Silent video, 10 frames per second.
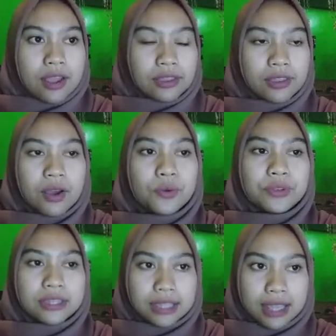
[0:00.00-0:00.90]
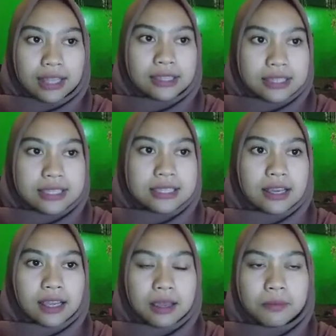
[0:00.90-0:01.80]
Now that is
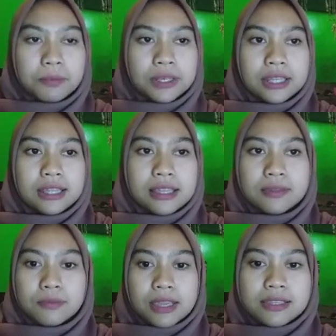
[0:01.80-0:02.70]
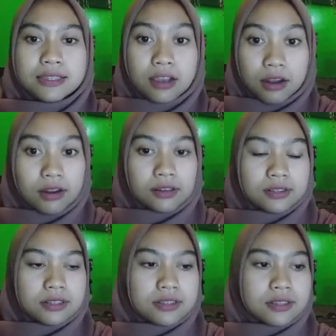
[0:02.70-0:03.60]
a company that makes
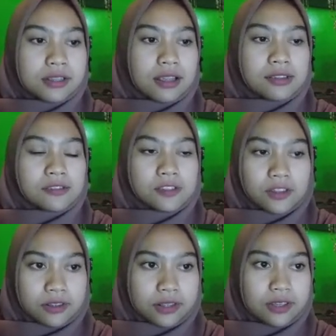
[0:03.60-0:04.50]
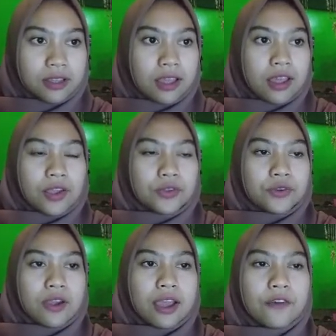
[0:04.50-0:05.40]
cars. Third,
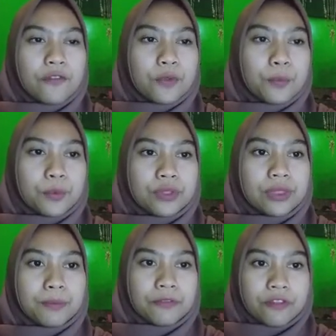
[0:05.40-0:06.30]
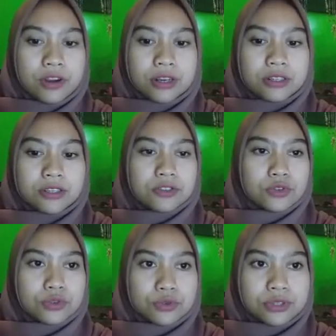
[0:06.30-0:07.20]
you have to put the
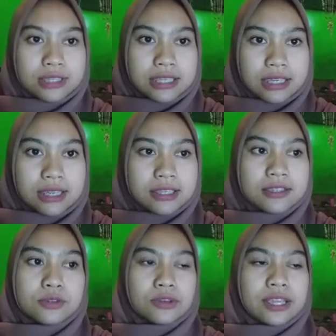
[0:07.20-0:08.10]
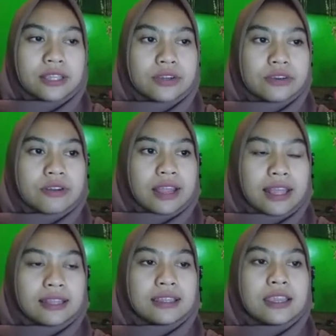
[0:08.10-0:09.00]
first two things together
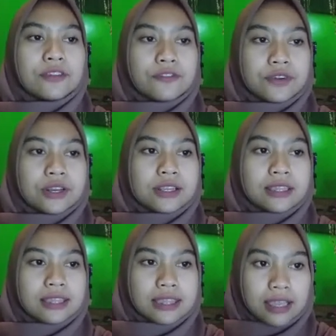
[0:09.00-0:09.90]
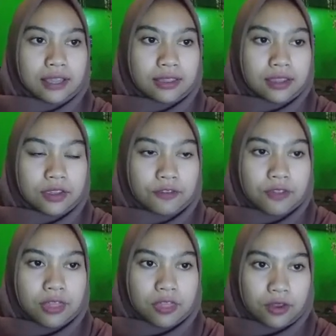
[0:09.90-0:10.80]
and infer that
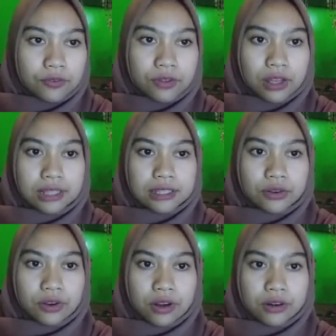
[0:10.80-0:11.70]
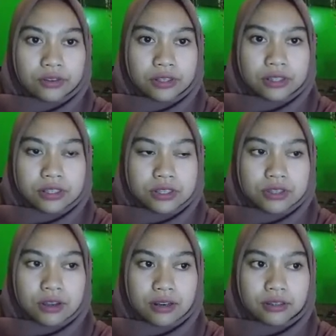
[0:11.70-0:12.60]
even though other car
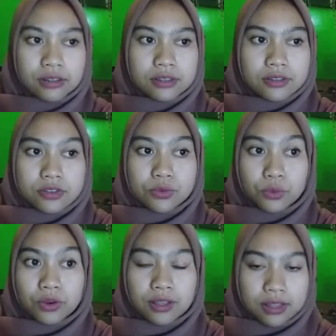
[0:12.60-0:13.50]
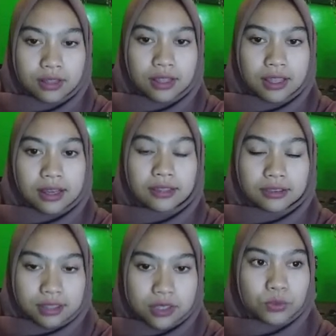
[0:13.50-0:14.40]
dealers are not trustworthy,
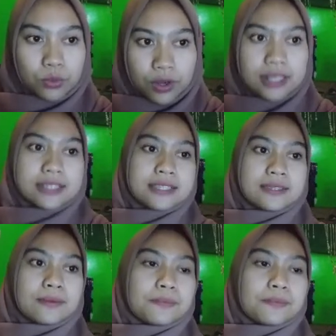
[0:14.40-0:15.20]
this one is.